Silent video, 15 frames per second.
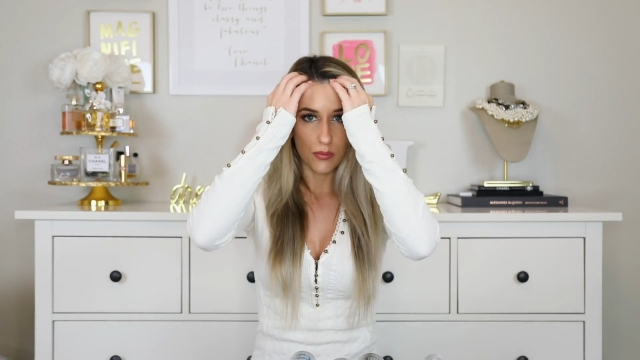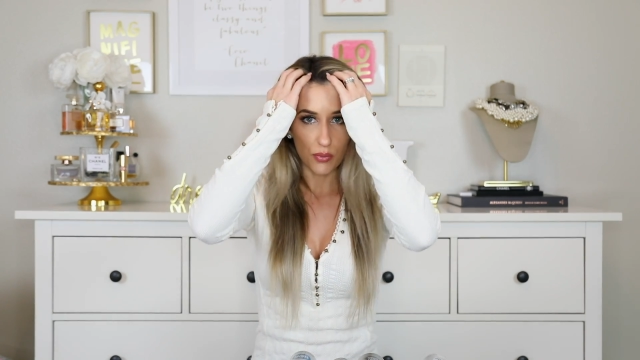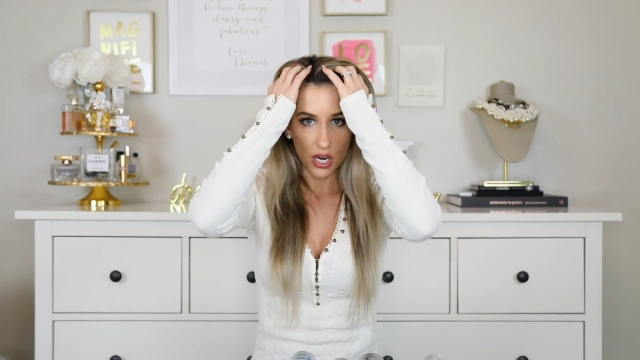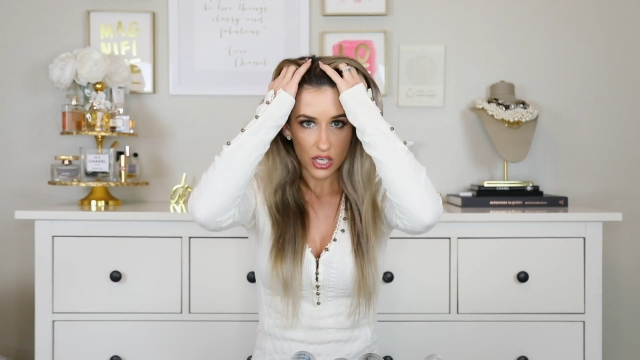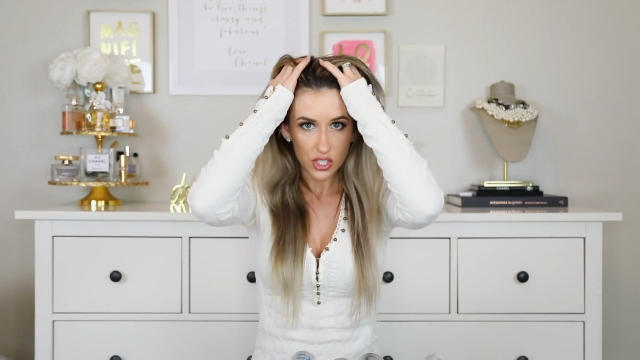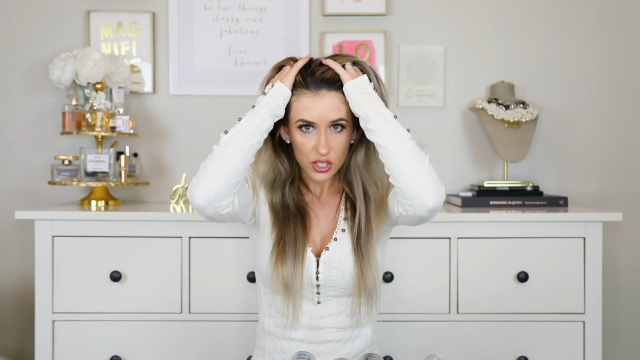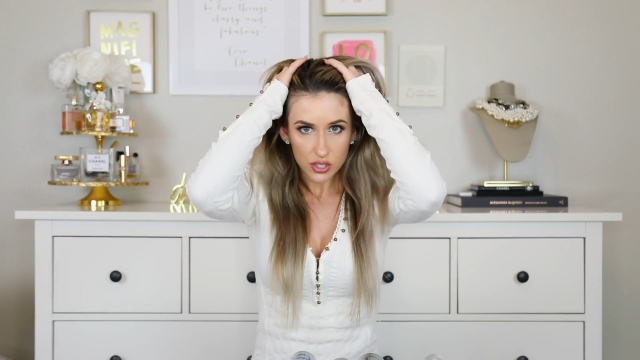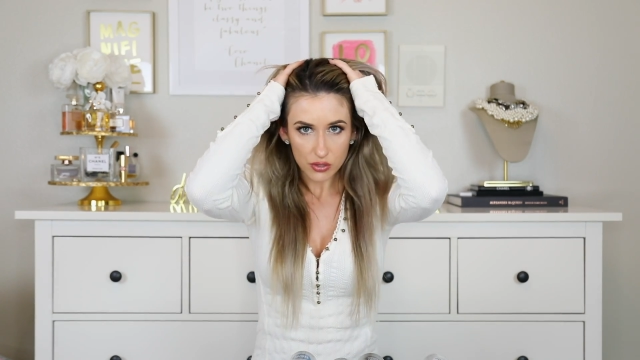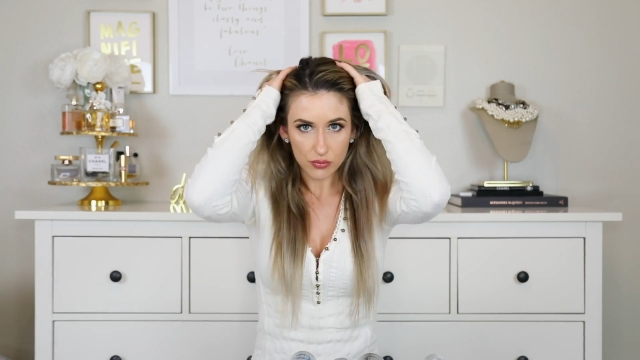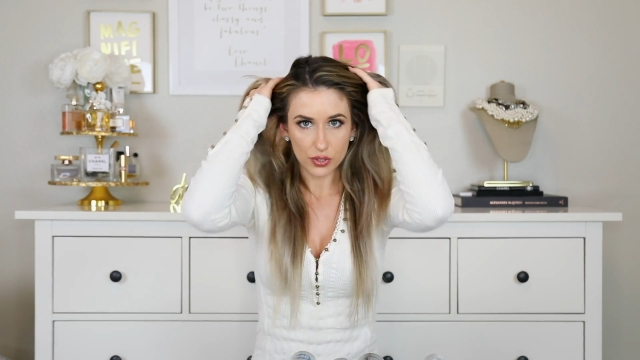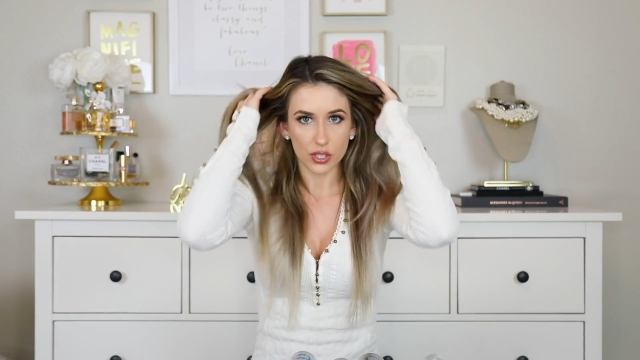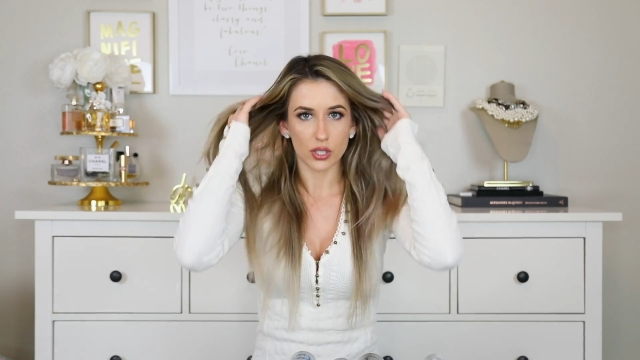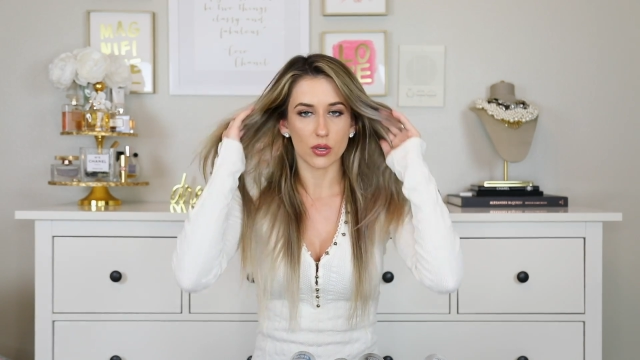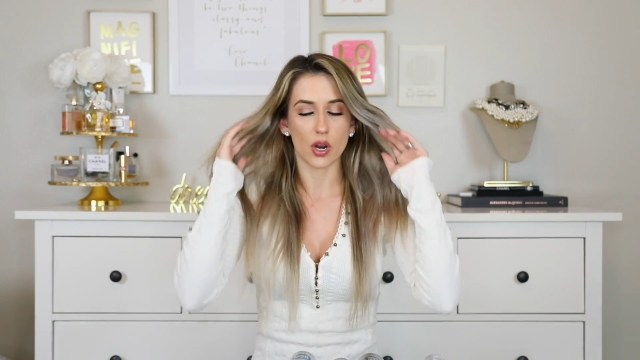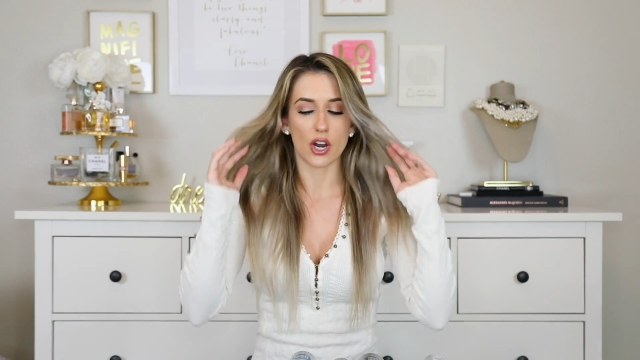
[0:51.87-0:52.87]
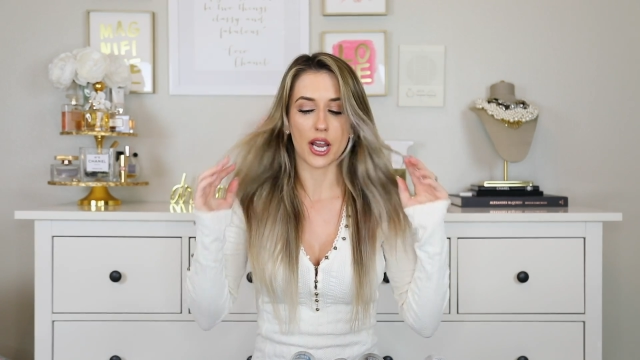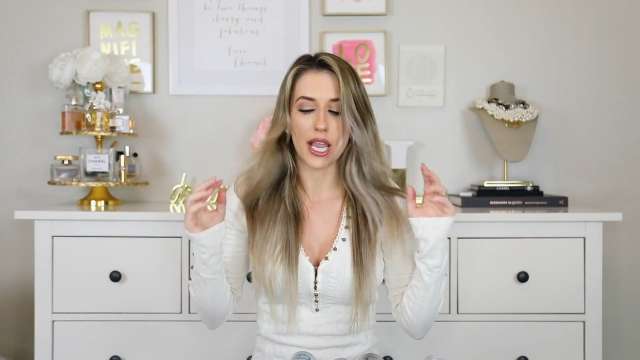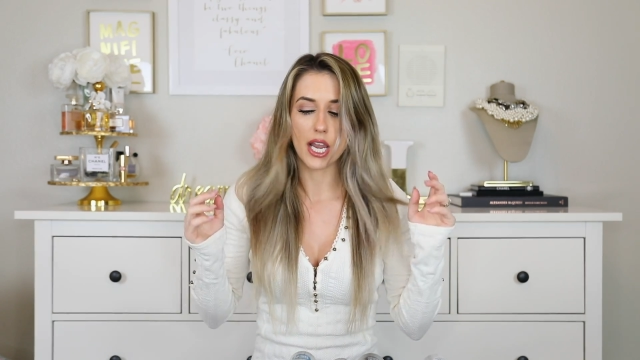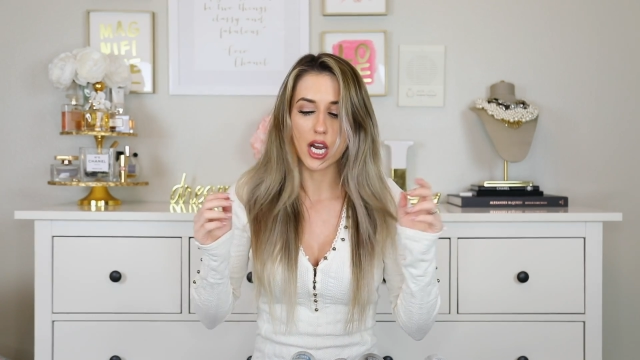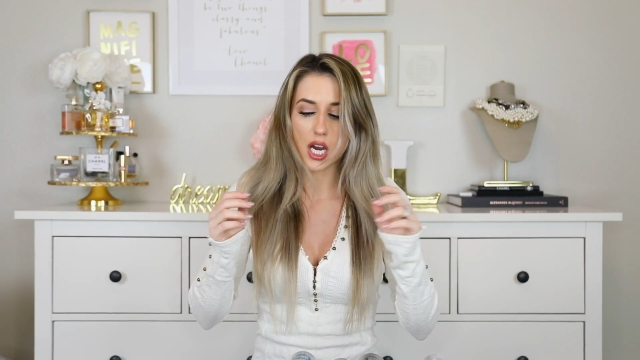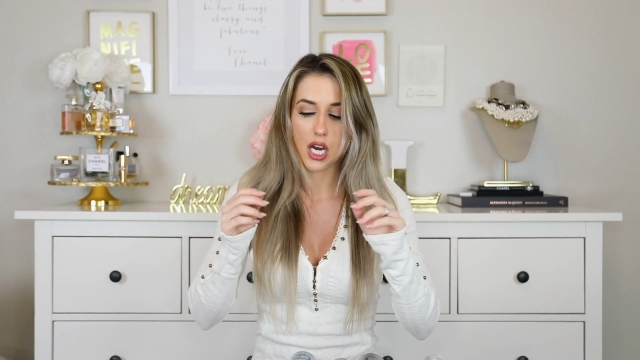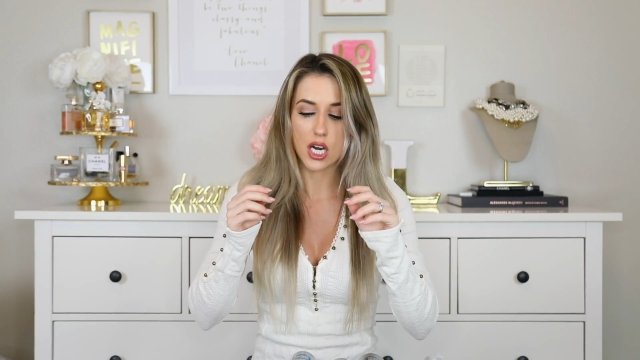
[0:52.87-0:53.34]
brush through our
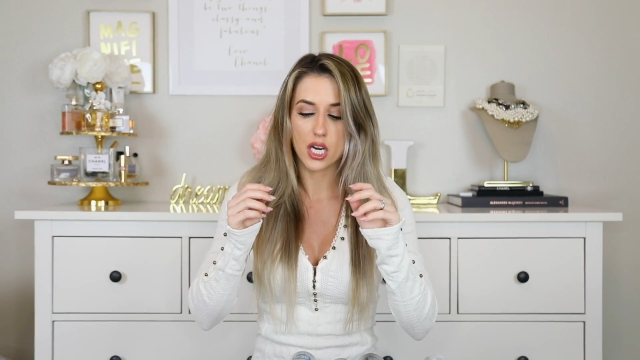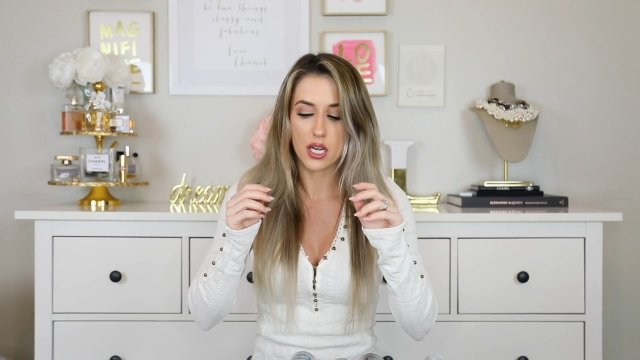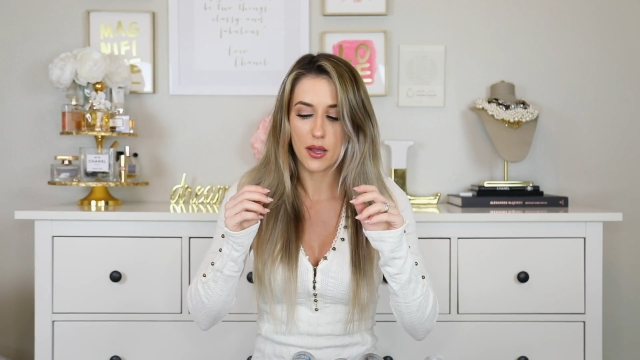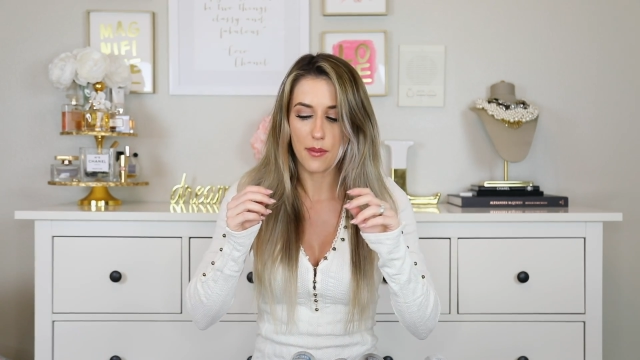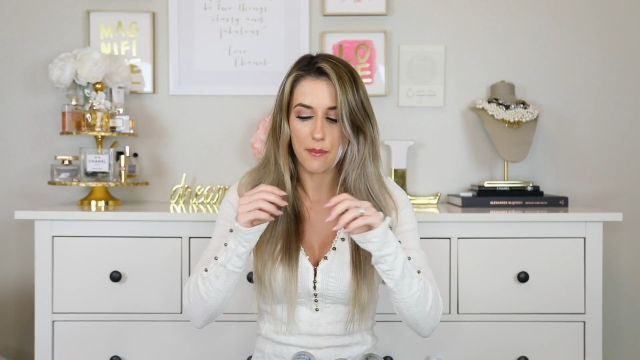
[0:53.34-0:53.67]
hair,